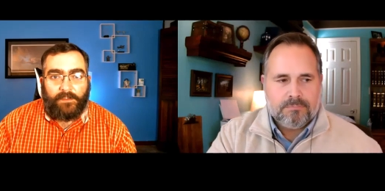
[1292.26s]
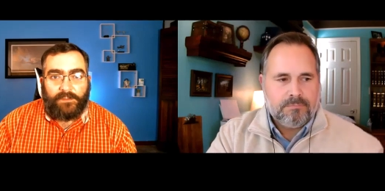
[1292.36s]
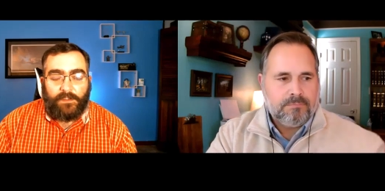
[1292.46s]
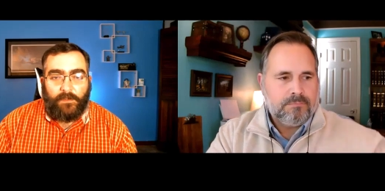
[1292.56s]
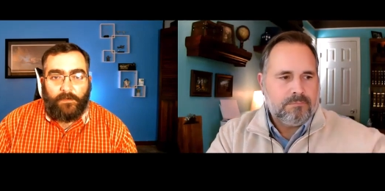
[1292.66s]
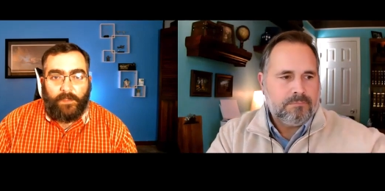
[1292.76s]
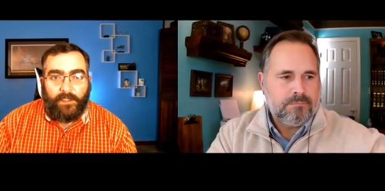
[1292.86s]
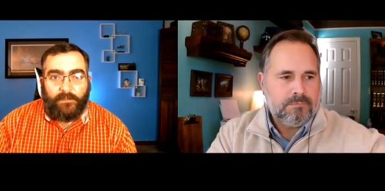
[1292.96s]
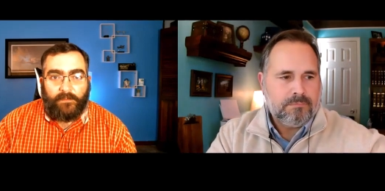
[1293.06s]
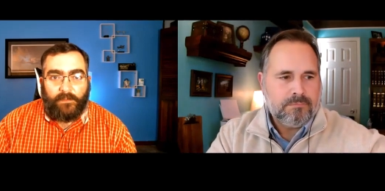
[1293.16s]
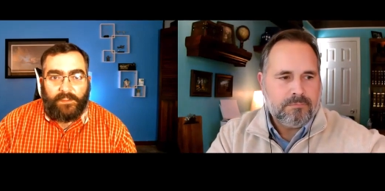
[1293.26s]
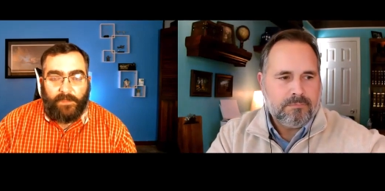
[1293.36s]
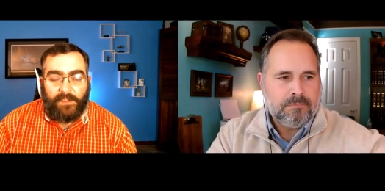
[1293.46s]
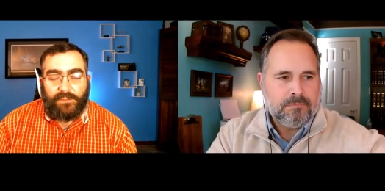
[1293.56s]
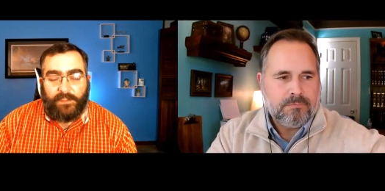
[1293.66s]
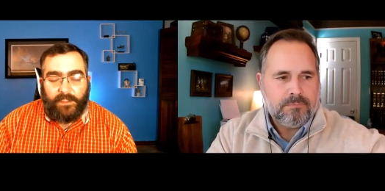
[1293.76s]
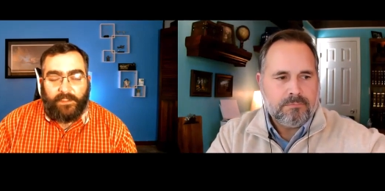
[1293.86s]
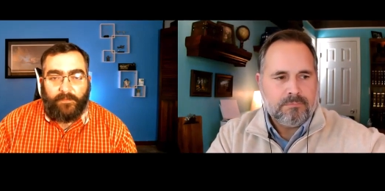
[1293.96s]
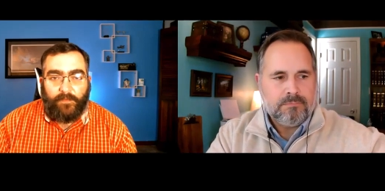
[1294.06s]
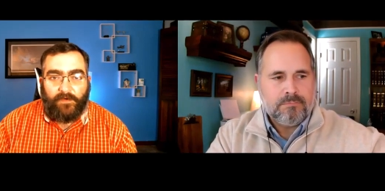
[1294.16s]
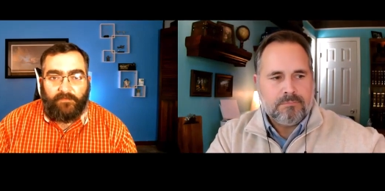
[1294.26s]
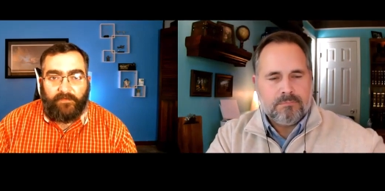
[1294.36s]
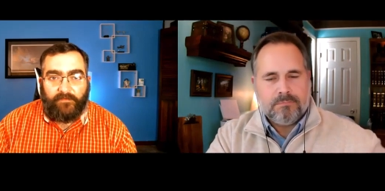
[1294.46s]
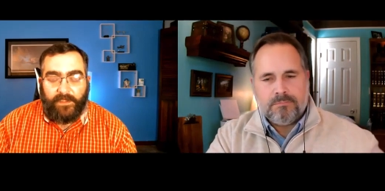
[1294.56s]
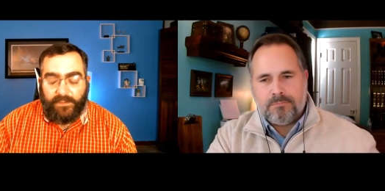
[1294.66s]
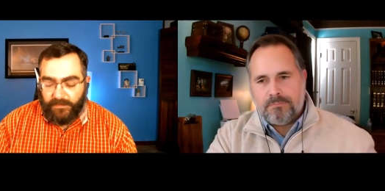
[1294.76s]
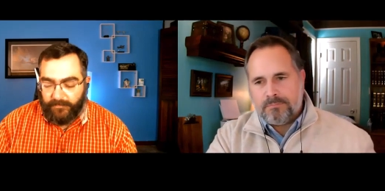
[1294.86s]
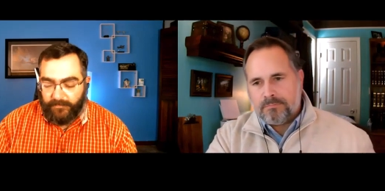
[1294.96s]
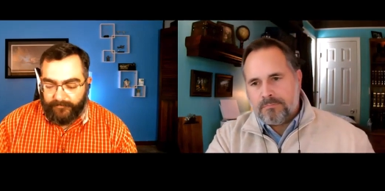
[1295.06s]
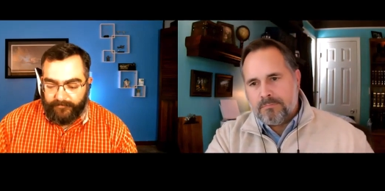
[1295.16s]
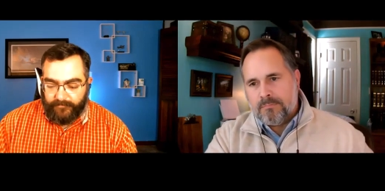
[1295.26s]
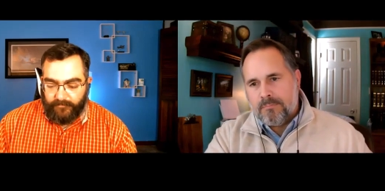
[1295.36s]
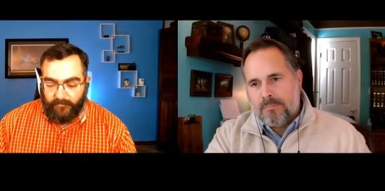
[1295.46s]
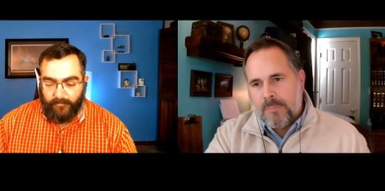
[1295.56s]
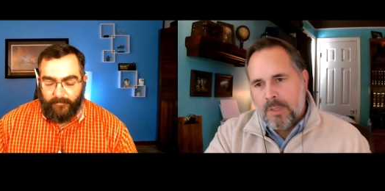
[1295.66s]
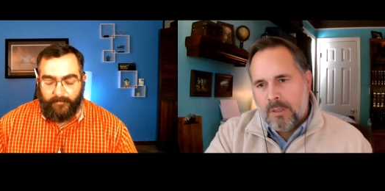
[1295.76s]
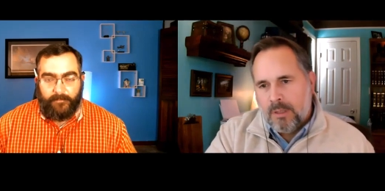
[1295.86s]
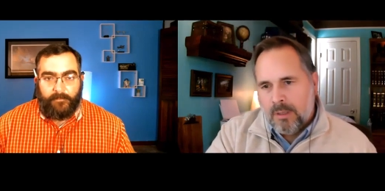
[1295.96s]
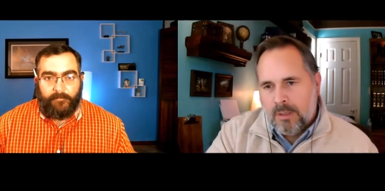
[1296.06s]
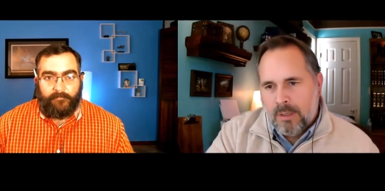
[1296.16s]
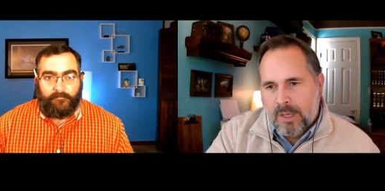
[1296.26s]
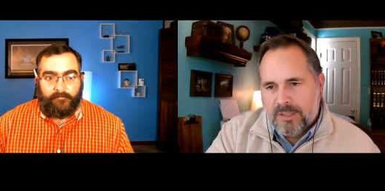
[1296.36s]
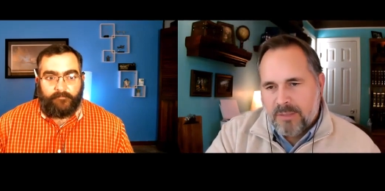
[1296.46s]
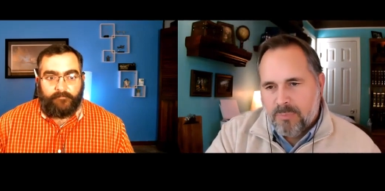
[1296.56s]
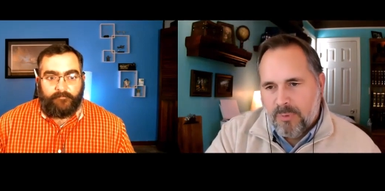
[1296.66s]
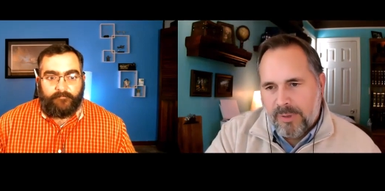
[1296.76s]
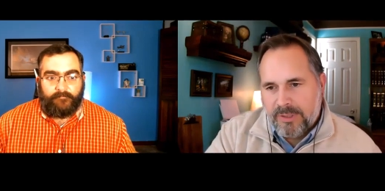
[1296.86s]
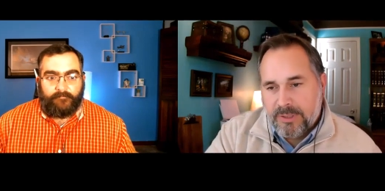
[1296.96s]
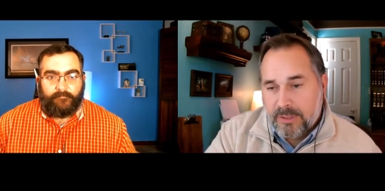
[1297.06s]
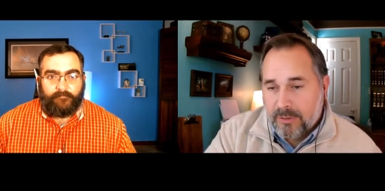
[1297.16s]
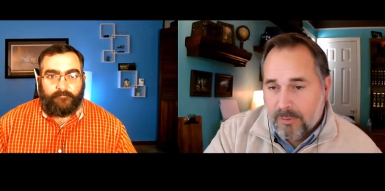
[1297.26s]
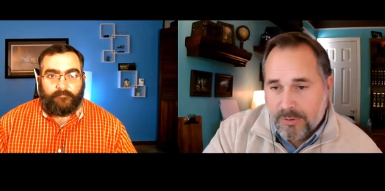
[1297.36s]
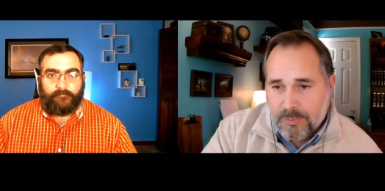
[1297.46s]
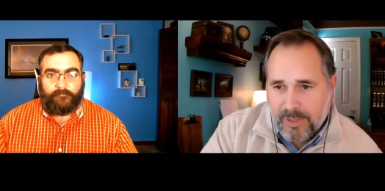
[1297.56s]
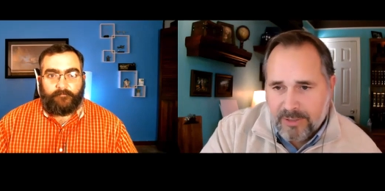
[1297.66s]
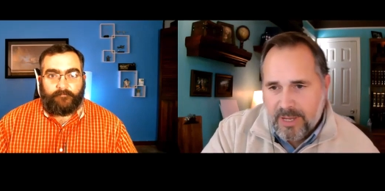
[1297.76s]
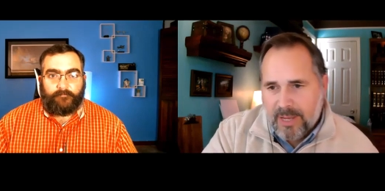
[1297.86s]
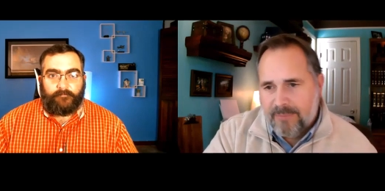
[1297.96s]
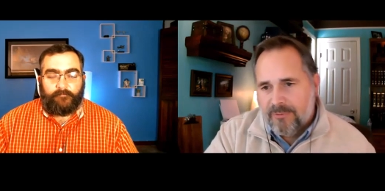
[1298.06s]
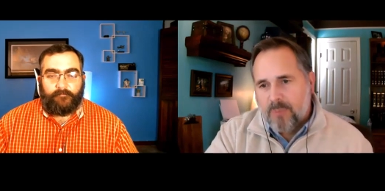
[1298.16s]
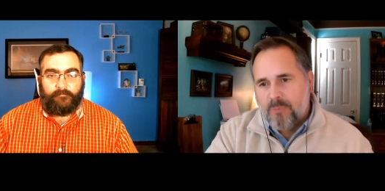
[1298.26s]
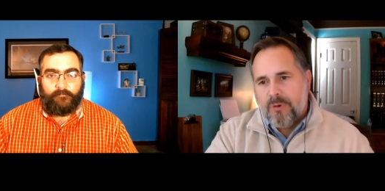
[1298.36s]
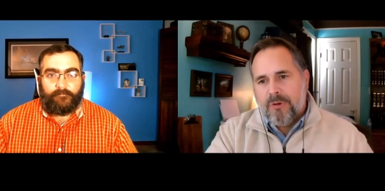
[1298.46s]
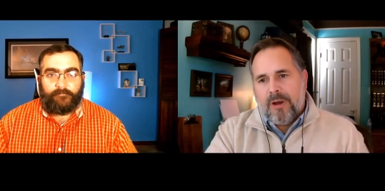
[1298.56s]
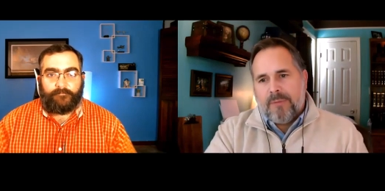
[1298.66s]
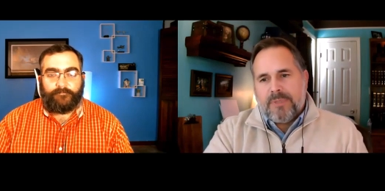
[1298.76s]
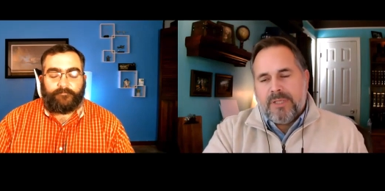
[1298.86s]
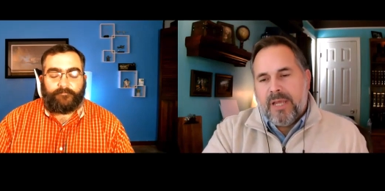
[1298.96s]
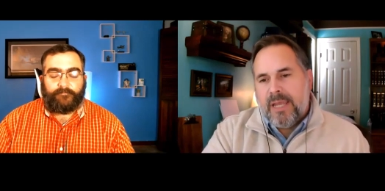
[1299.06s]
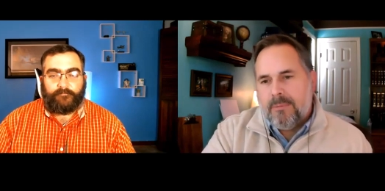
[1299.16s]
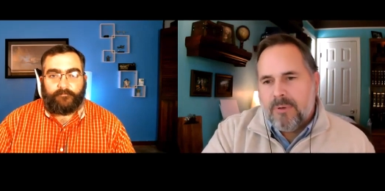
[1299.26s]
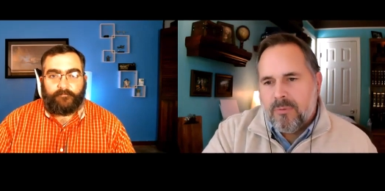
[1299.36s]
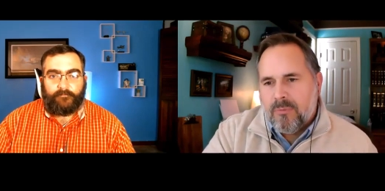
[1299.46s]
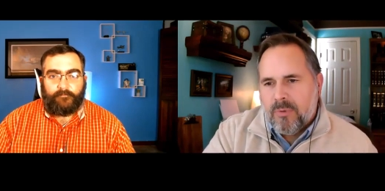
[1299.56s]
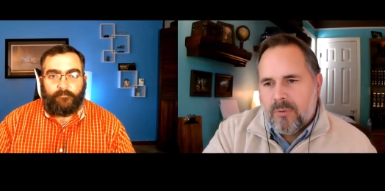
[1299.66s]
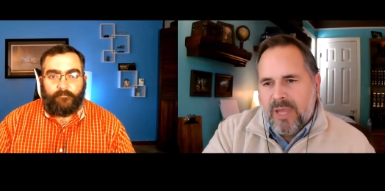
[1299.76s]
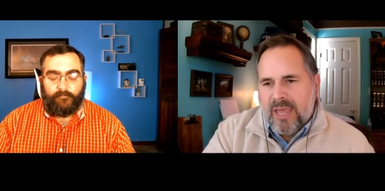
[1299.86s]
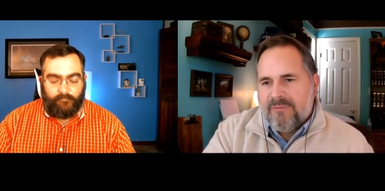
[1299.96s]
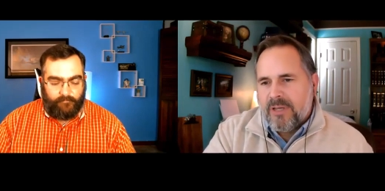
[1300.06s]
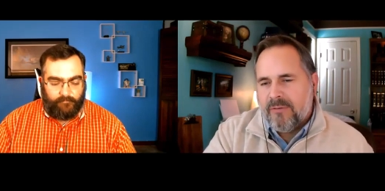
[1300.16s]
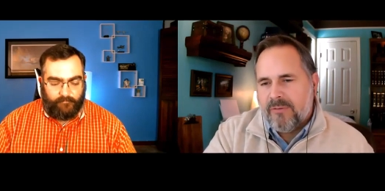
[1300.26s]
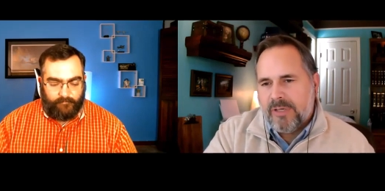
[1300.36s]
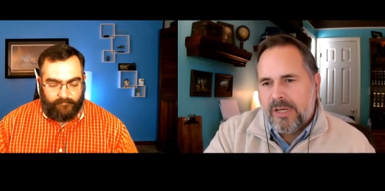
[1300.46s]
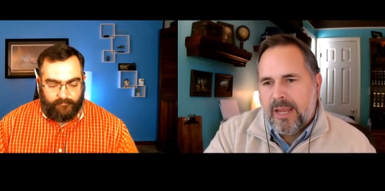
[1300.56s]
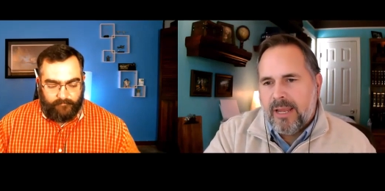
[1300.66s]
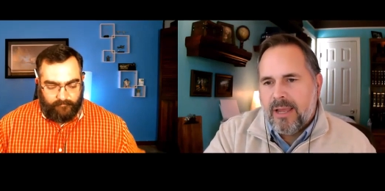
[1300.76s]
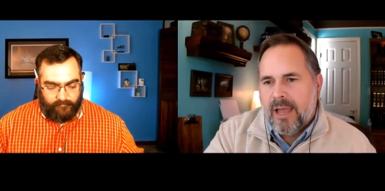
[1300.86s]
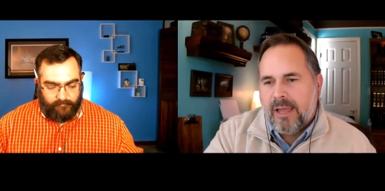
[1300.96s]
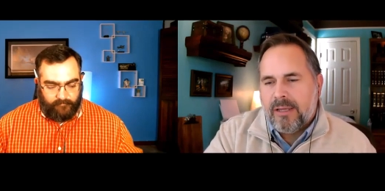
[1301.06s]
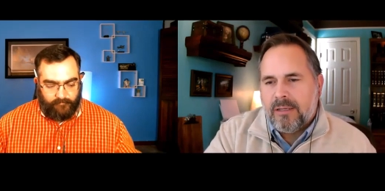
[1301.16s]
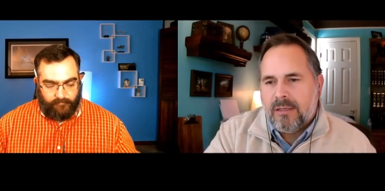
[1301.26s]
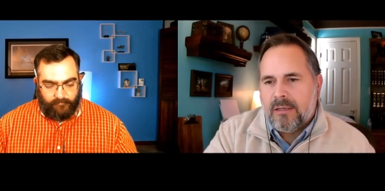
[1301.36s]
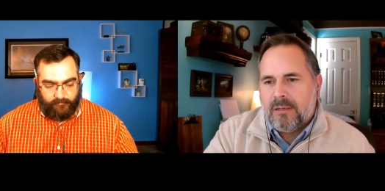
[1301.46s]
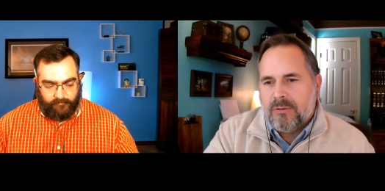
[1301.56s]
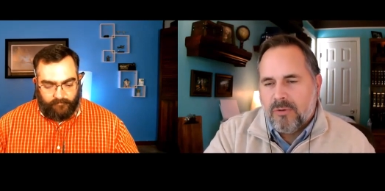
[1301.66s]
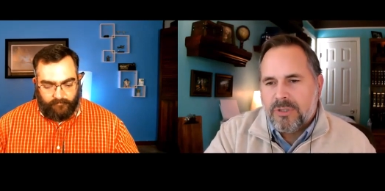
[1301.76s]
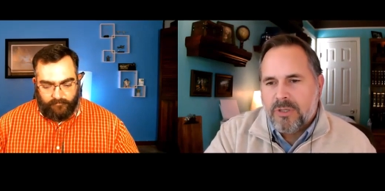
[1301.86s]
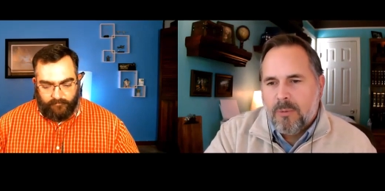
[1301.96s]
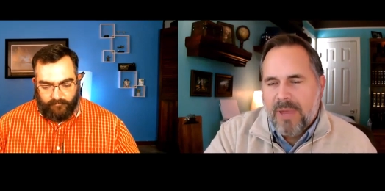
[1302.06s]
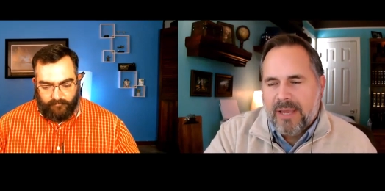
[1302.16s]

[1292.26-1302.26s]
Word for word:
Speaker 1: also in especially in the book of revelation
Speaker 2: excellent points. And of course, we're out of time for our program today. But what we haven't covered in Haggai, uh, of course, go